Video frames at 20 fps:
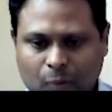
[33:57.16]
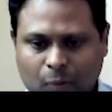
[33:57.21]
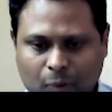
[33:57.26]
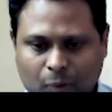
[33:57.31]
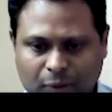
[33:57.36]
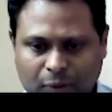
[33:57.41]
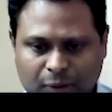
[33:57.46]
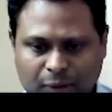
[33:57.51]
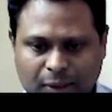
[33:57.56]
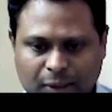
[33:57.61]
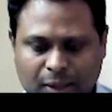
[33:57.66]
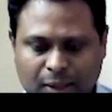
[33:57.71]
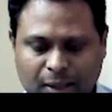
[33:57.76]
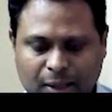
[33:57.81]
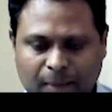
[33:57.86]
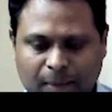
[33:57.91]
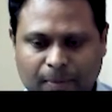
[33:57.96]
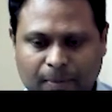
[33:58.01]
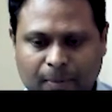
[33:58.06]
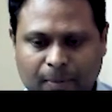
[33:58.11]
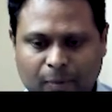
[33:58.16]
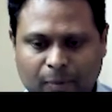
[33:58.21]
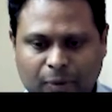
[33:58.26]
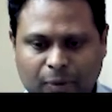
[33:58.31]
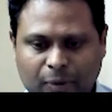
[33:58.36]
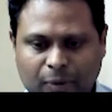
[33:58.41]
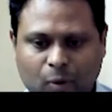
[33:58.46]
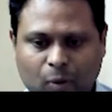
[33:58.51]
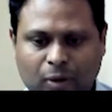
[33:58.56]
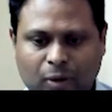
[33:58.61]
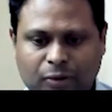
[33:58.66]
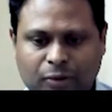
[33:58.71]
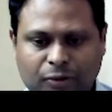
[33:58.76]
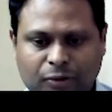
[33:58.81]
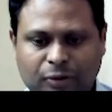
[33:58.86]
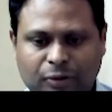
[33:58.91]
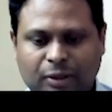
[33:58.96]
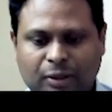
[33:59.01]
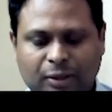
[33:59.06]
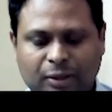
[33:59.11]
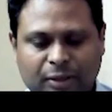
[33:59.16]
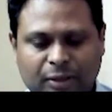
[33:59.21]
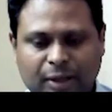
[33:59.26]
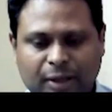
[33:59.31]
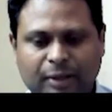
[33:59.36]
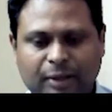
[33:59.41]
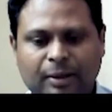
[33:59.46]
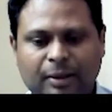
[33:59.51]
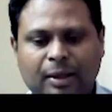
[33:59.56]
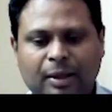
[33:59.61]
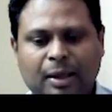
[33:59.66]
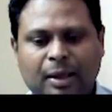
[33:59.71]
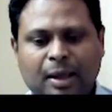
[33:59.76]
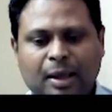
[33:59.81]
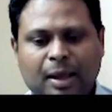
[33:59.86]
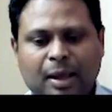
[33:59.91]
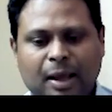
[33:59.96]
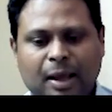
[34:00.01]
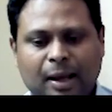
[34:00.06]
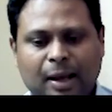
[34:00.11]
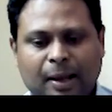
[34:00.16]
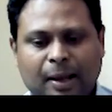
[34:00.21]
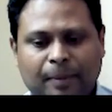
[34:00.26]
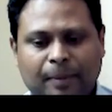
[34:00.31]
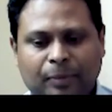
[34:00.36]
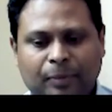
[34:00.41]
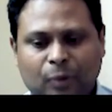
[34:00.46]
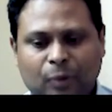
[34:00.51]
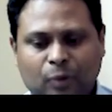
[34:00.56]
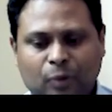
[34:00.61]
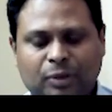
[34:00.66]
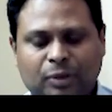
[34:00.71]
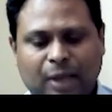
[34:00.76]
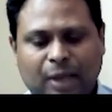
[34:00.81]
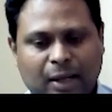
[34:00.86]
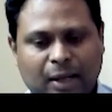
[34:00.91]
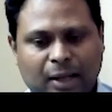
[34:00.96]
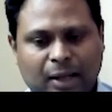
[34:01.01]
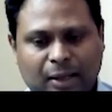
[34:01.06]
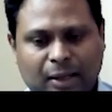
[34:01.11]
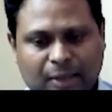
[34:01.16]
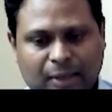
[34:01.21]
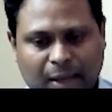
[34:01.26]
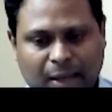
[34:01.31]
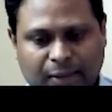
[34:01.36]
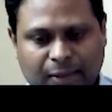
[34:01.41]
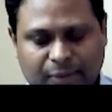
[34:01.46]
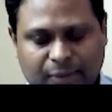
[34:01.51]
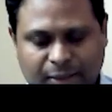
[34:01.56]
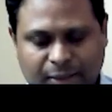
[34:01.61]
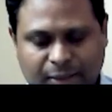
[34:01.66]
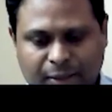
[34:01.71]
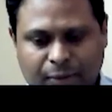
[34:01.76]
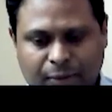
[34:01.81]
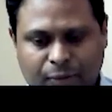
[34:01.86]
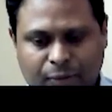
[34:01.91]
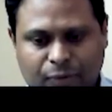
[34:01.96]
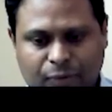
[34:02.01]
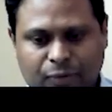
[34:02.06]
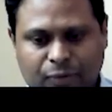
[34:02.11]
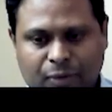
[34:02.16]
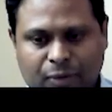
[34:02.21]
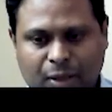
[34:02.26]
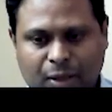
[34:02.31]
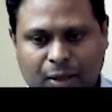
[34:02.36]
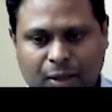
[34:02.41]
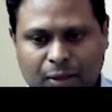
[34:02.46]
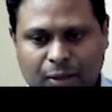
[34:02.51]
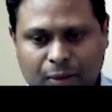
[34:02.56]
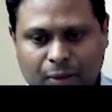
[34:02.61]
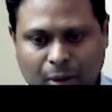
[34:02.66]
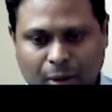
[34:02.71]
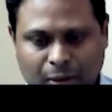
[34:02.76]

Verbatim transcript: what the uh, what the water should contain. Uh, those kind of attack scenarios you